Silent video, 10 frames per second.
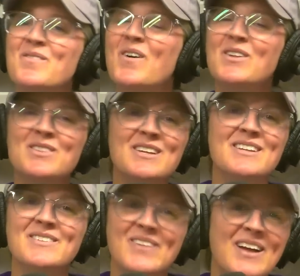one thing
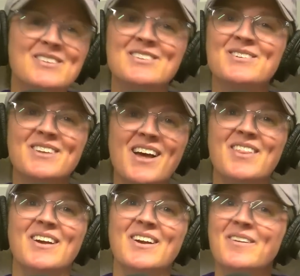led to
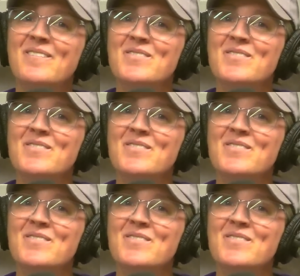another